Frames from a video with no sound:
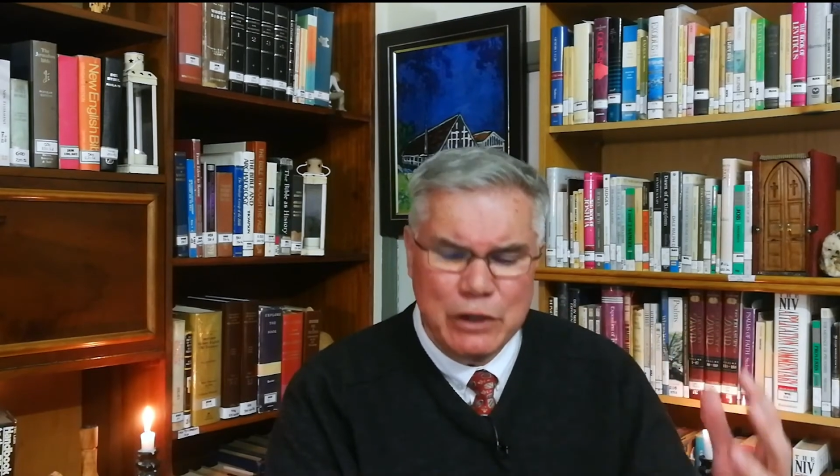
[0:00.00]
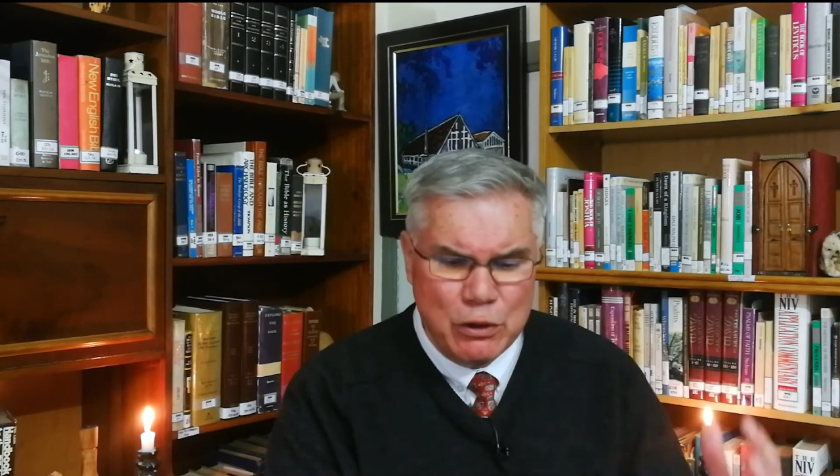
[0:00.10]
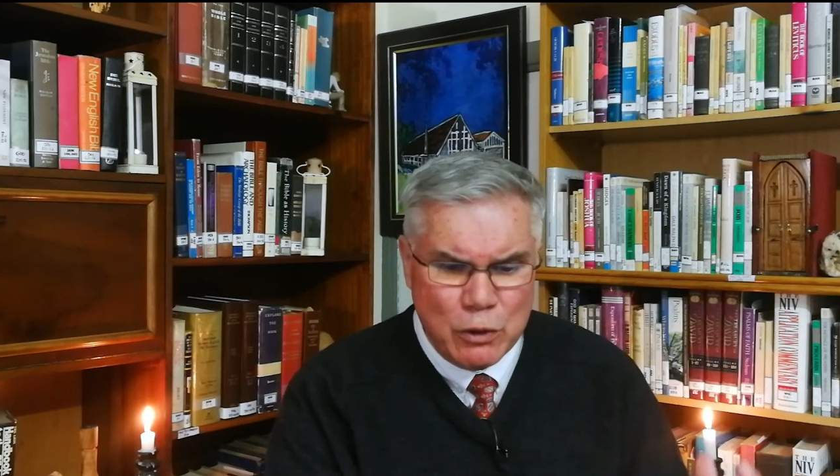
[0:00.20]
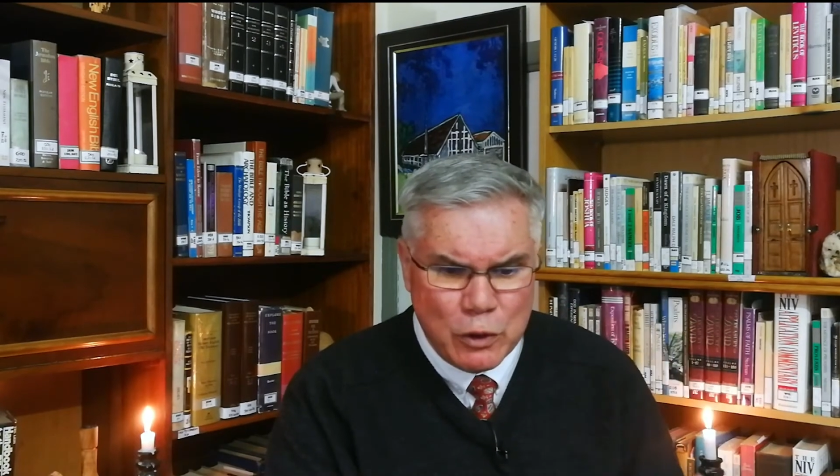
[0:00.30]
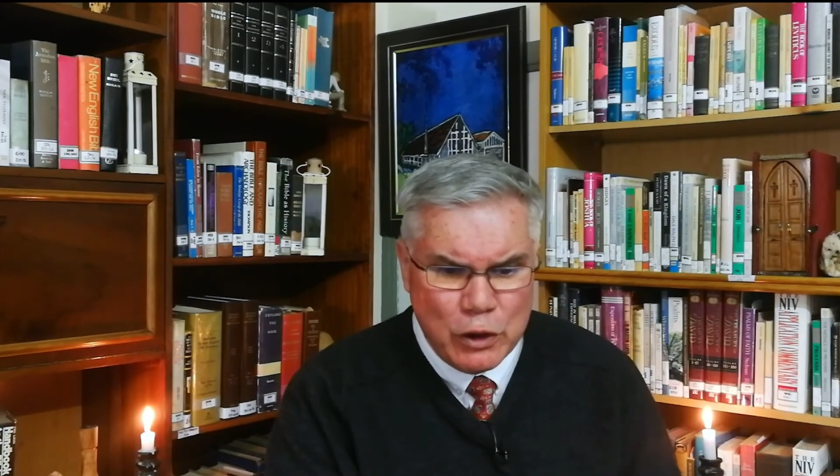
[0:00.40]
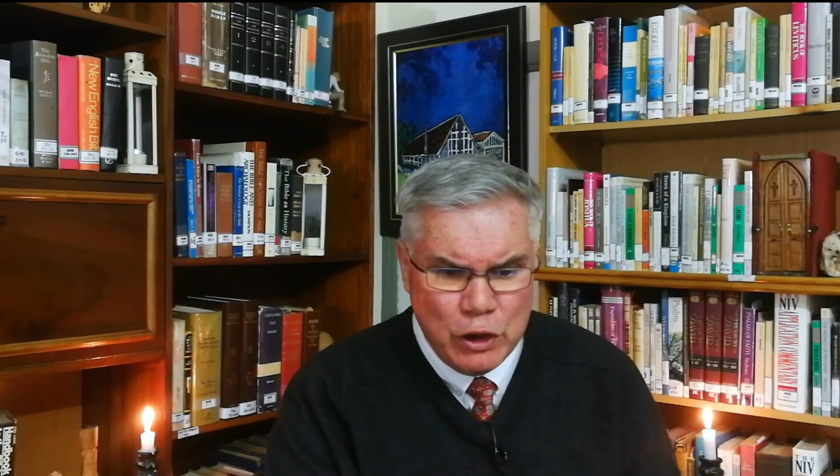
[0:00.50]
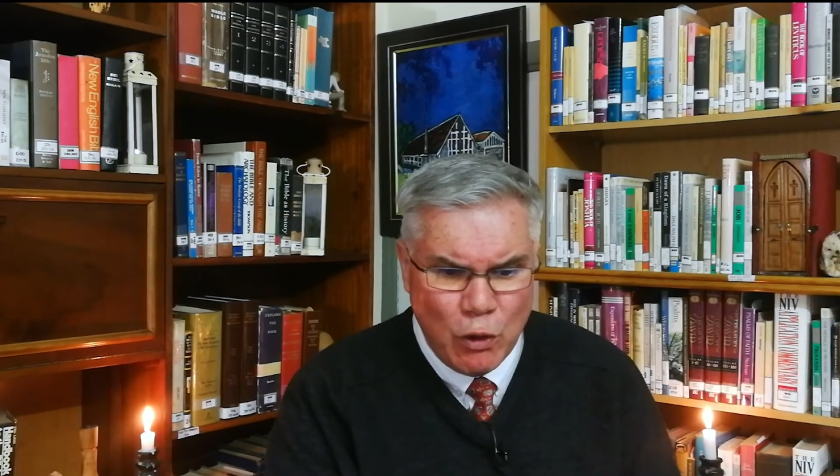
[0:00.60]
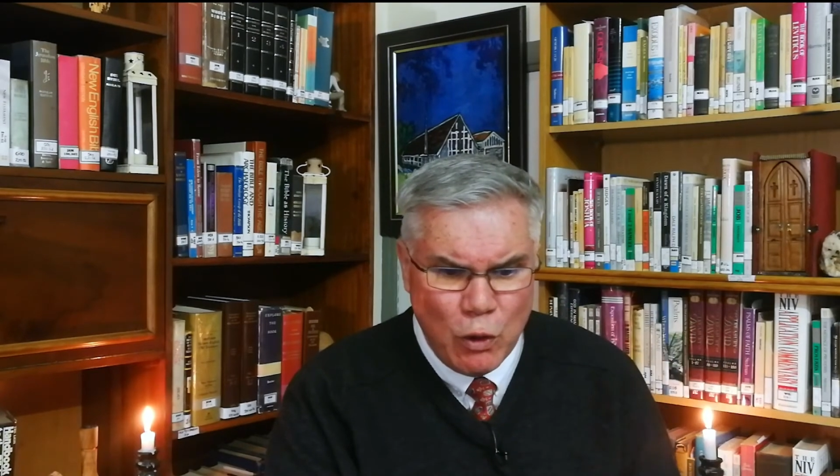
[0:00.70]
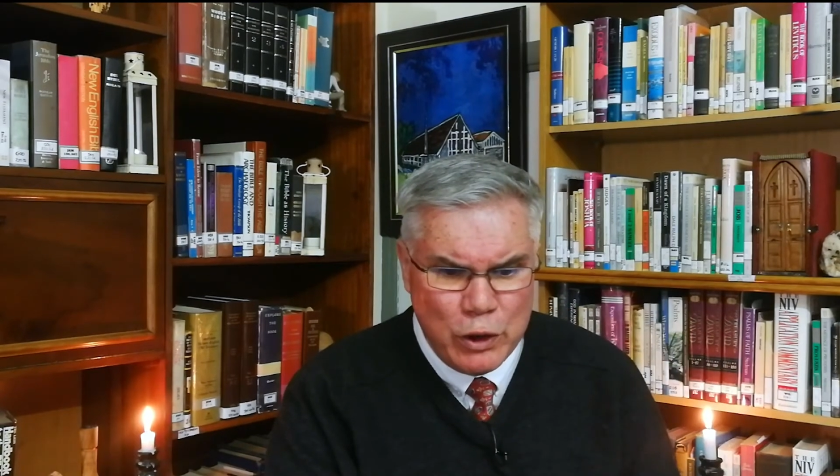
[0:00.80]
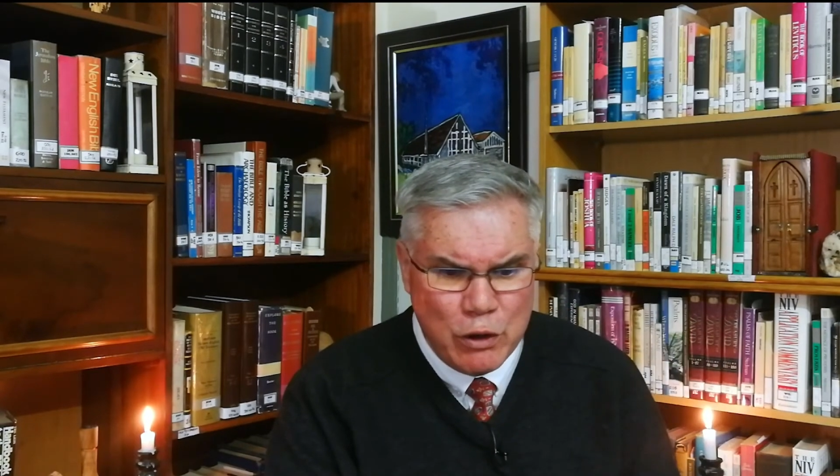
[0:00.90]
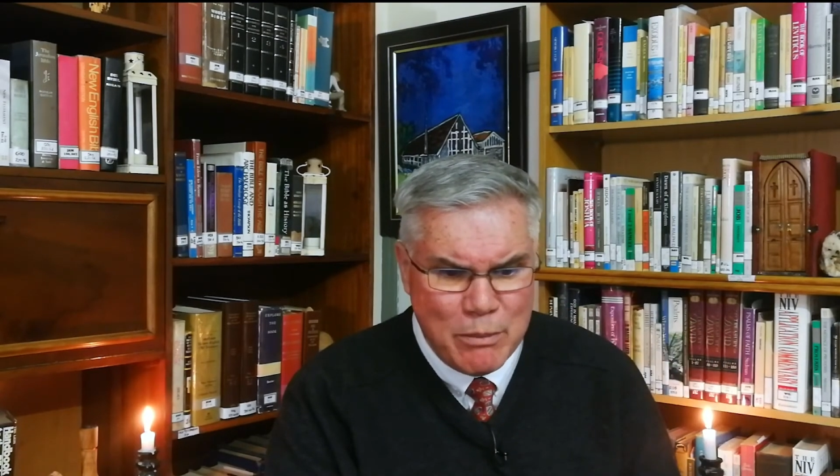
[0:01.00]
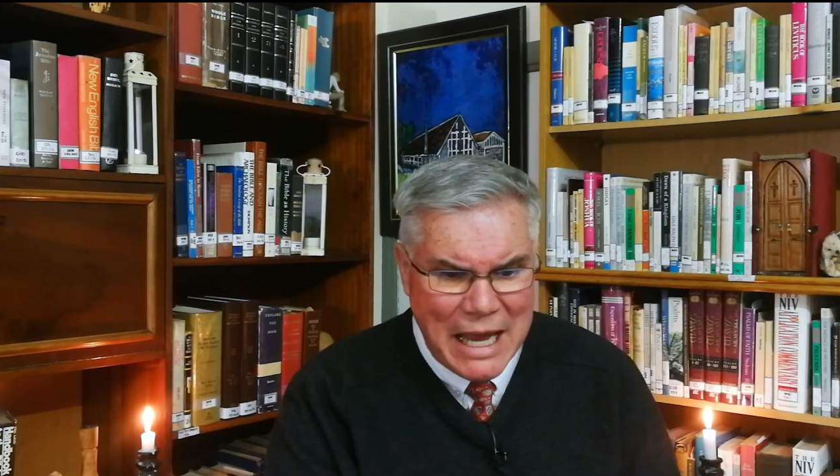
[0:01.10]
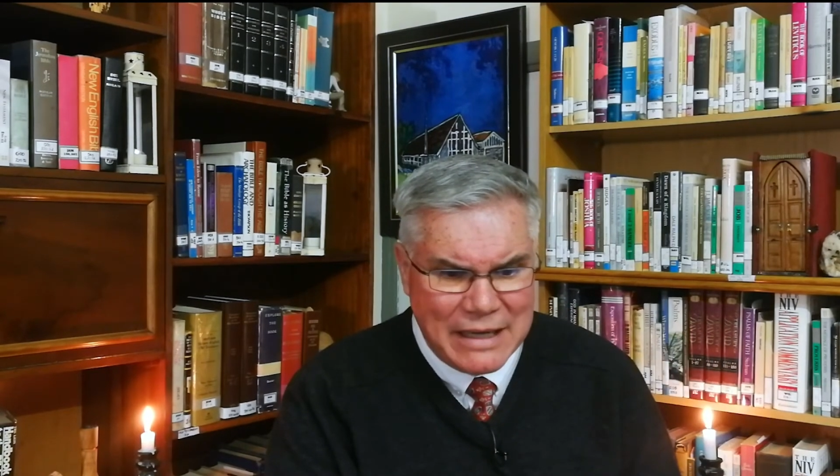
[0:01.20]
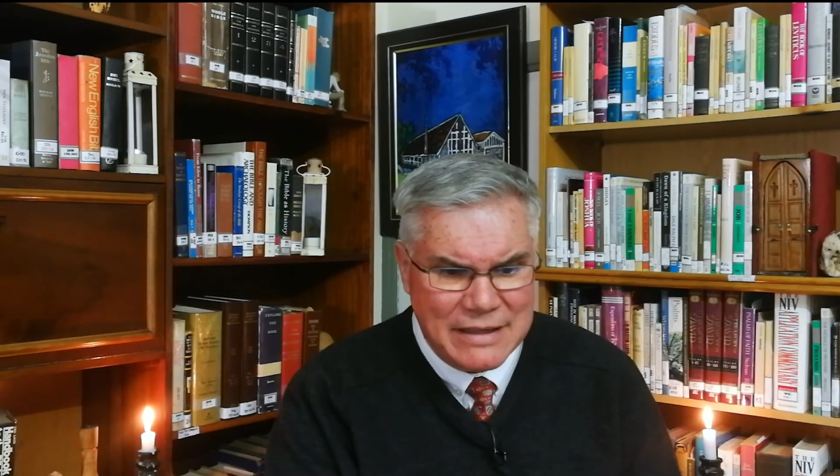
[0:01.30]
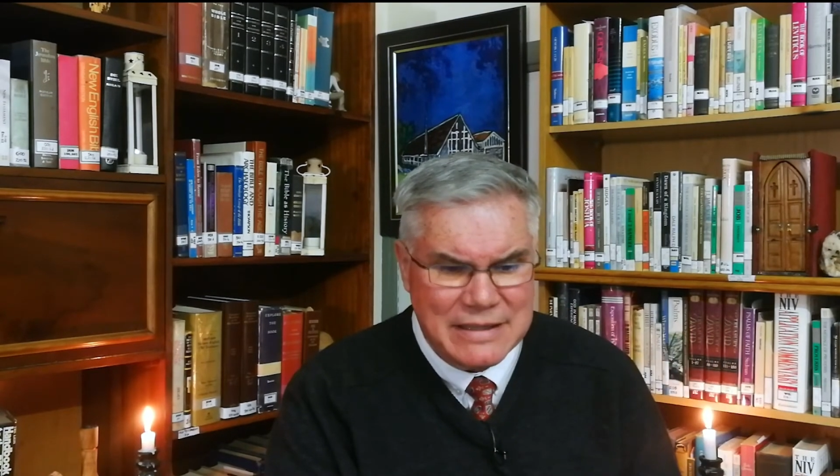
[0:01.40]
your
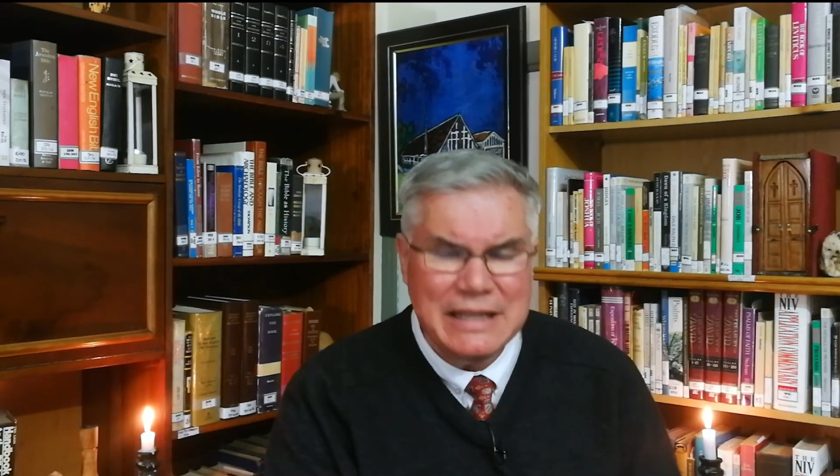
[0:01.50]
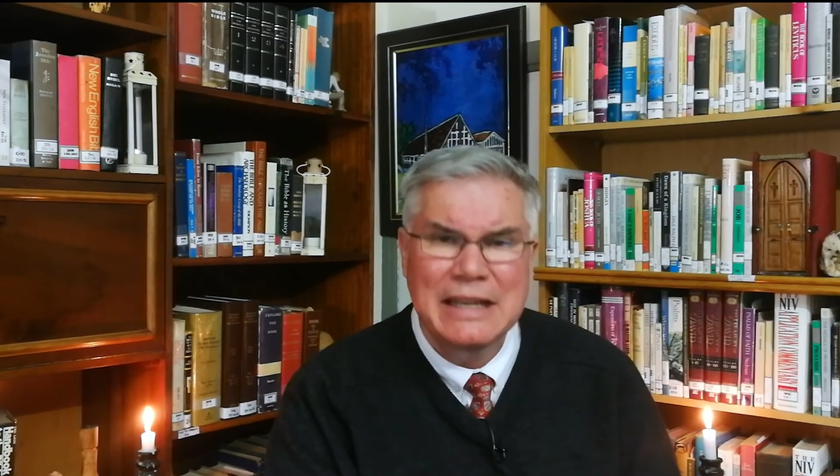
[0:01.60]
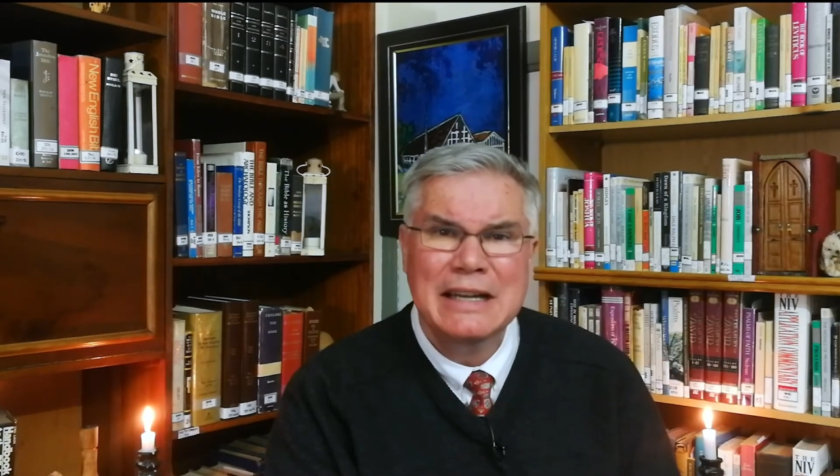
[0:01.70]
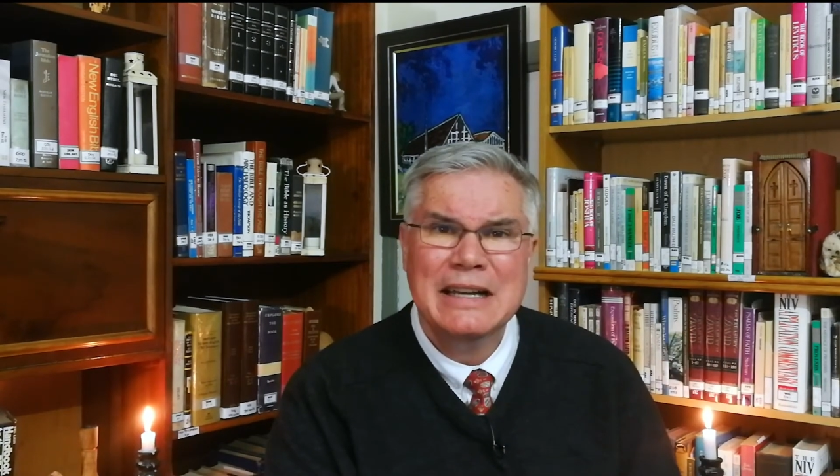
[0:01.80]
humanity